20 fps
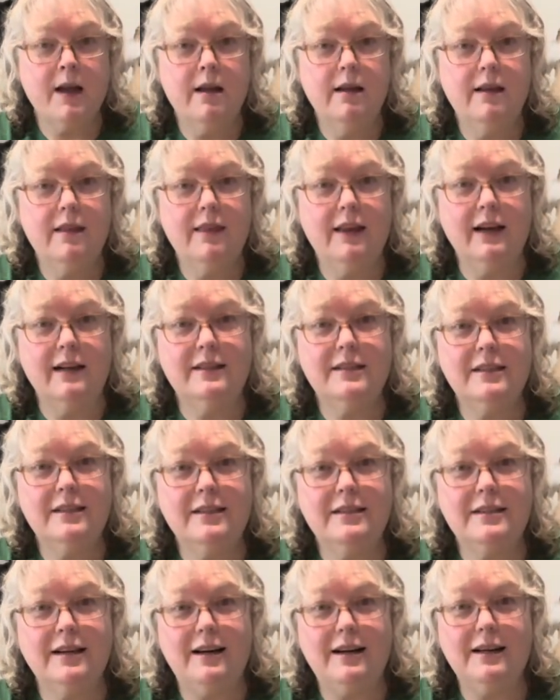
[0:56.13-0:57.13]
things to
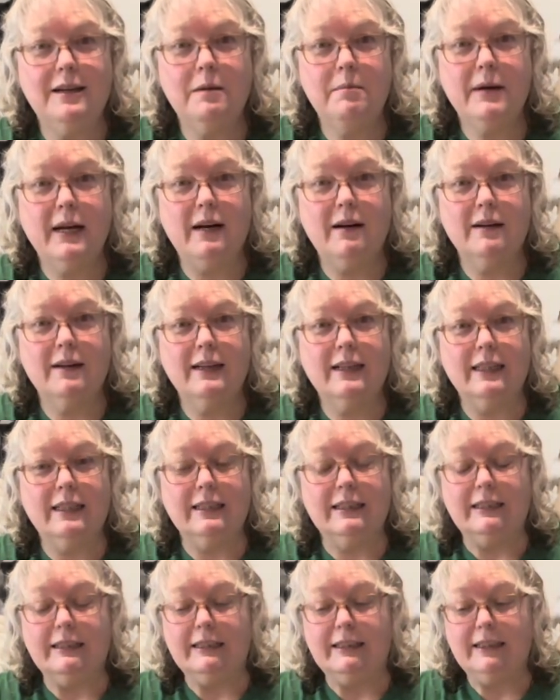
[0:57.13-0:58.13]
talk about
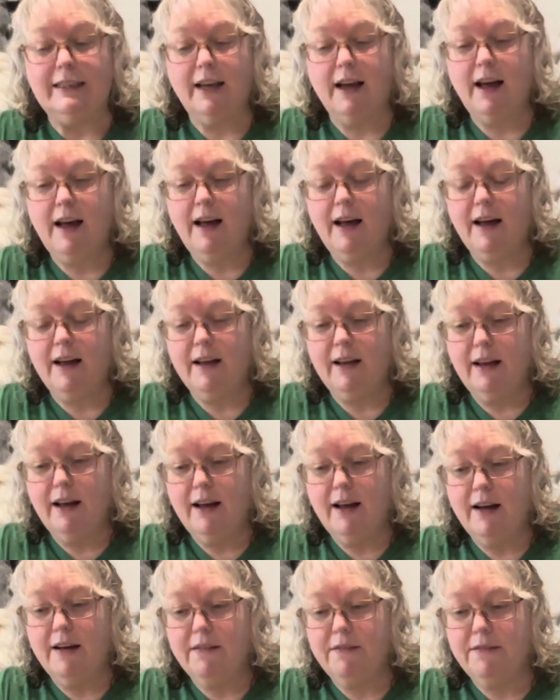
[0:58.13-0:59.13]
because,
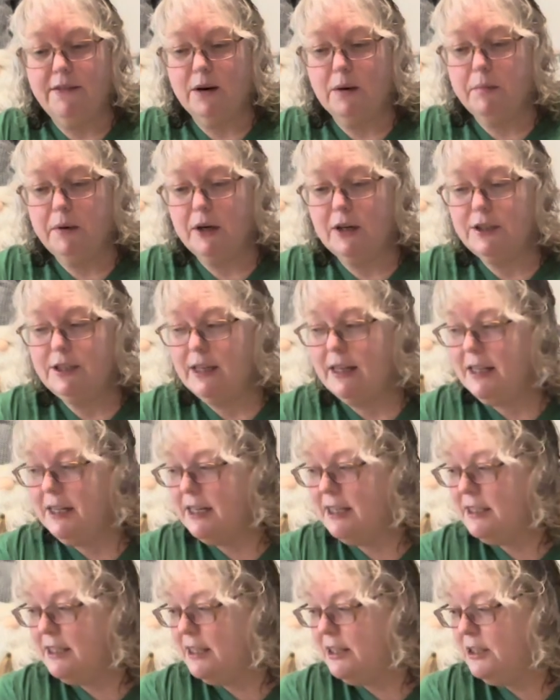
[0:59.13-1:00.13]
for a person
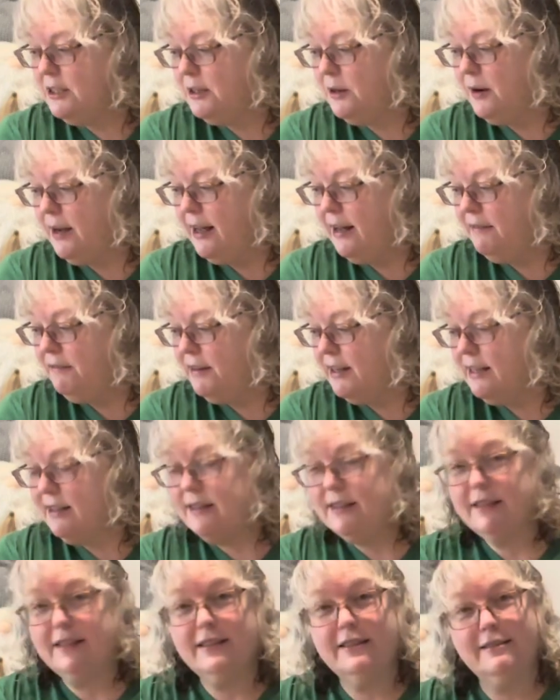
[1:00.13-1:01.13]
that didn't do Advents,
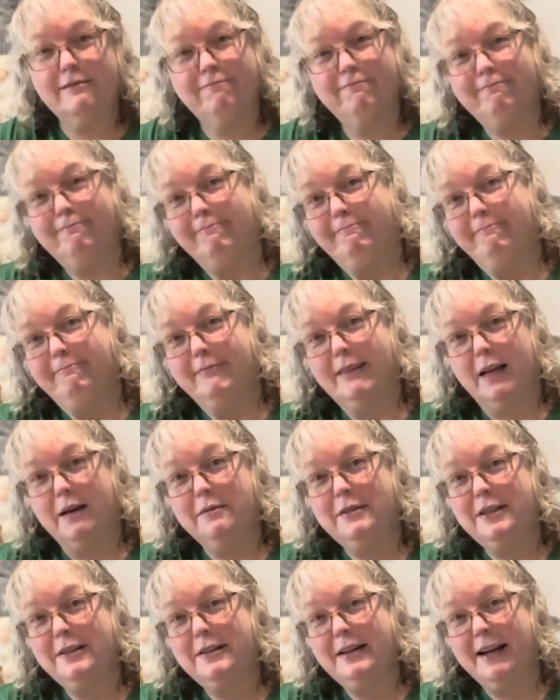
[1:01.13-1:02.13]

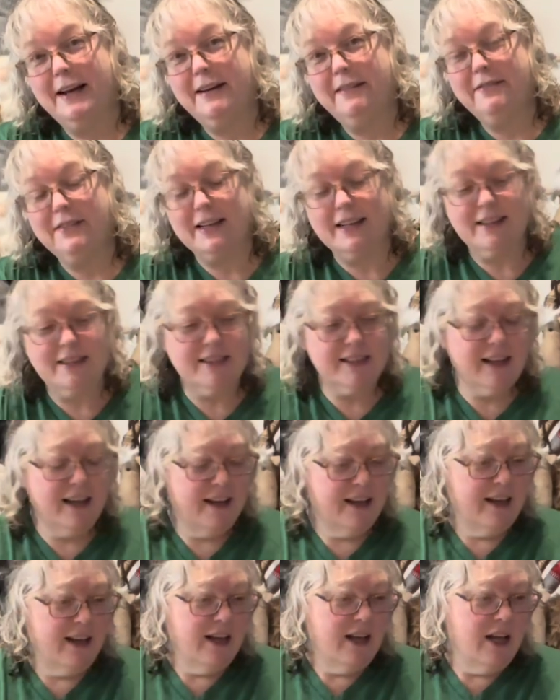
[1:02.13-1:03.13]
I'm doing Advents.
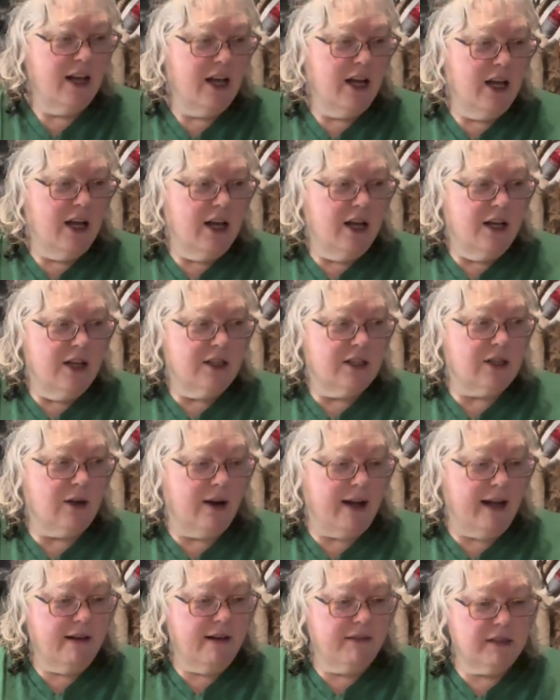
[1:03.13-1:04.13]
So
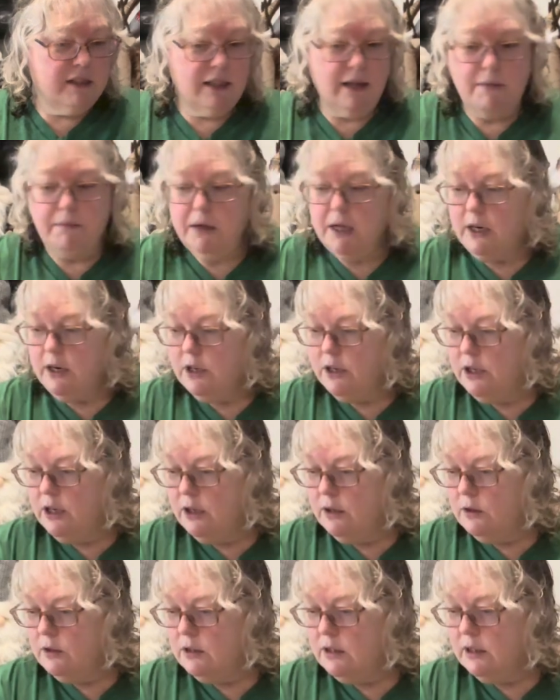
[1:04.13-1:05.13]
I some that are
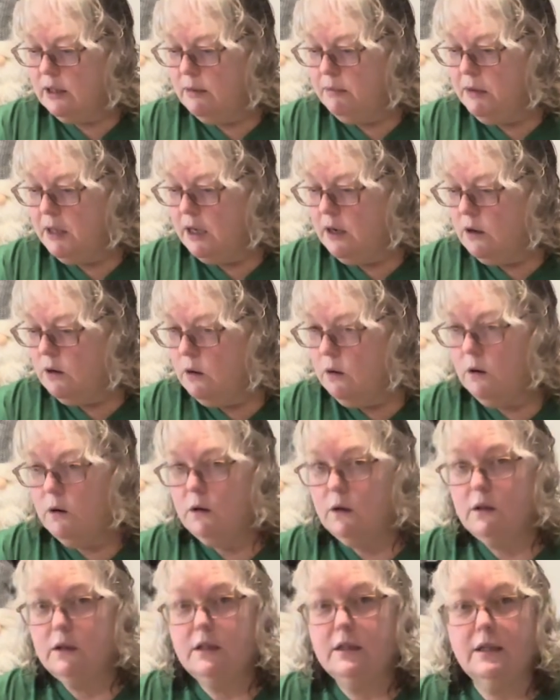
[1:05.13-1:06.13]
new, some that are
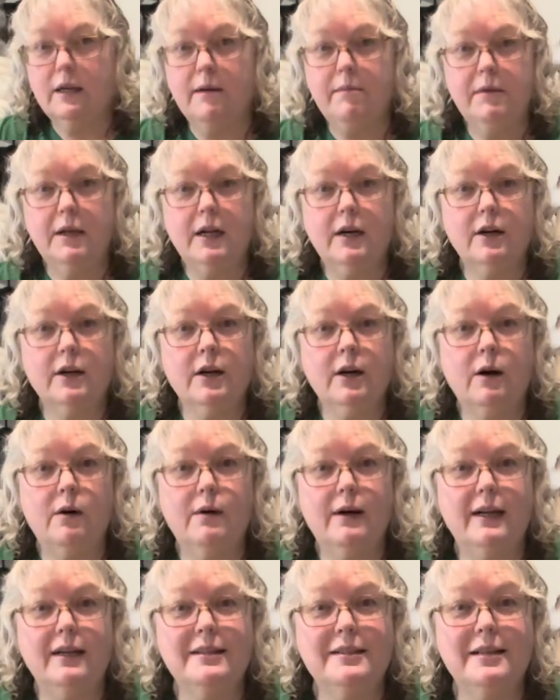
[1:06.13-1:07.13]
old, some that are
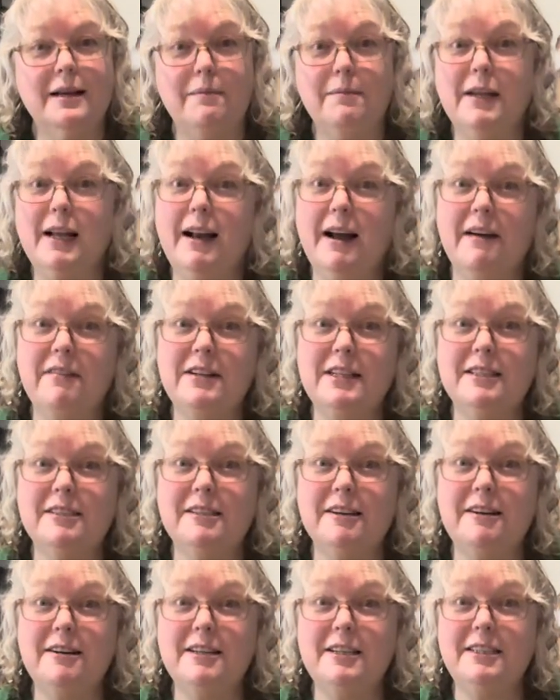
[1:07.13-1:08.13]
going, some that haven't
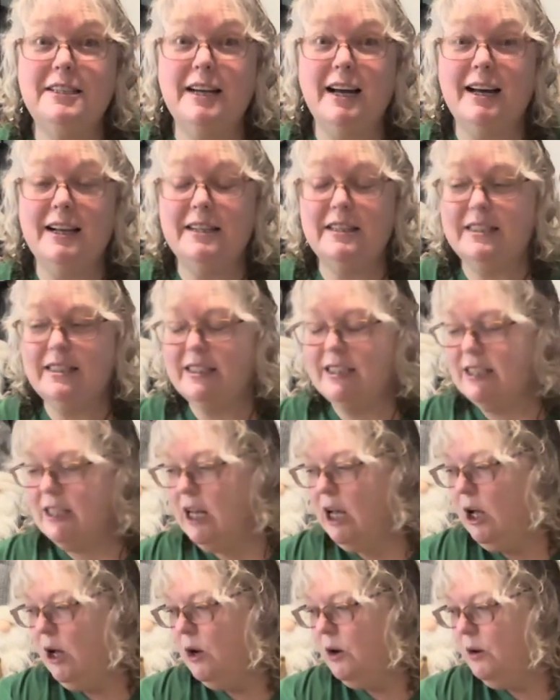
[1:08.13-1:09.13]
started yet.
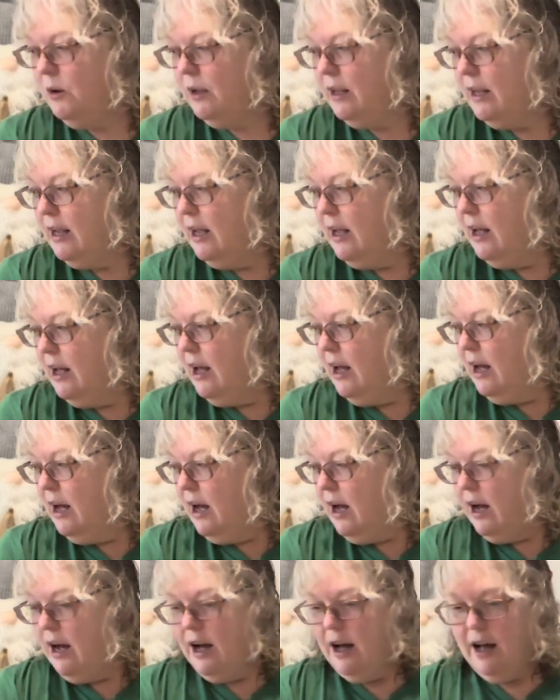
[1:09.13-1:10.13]
So
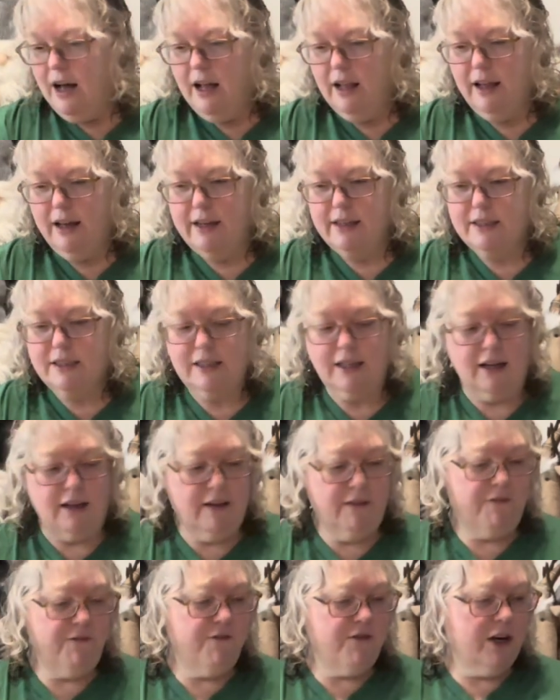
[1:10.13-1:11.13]
let's see. The
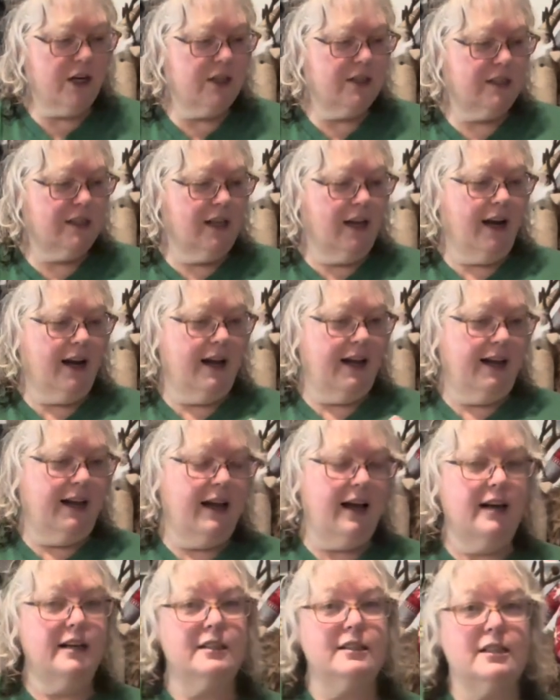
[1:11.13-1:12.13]
first thing I
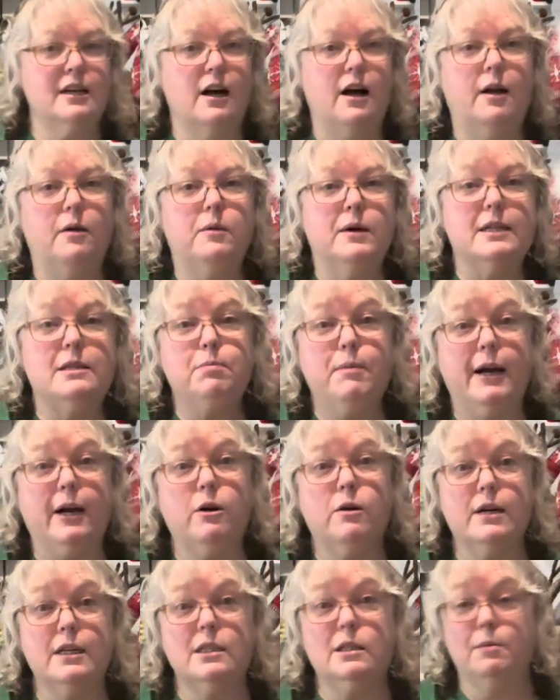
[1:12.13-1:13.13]
cast on was my
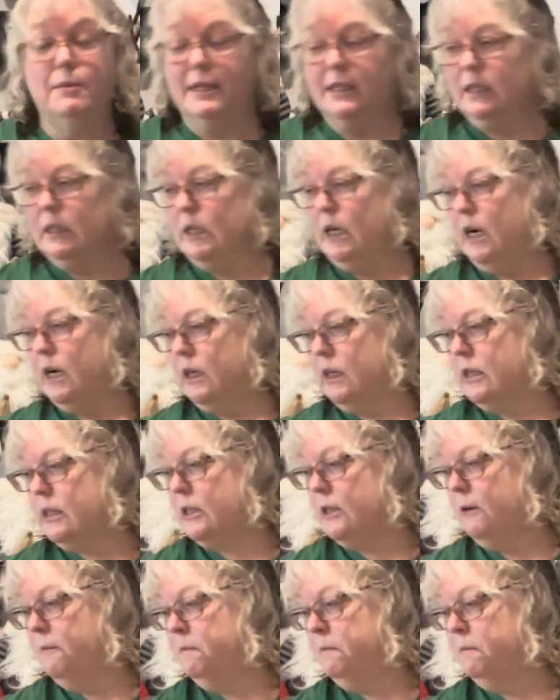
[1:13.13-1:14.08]
Christmas socks.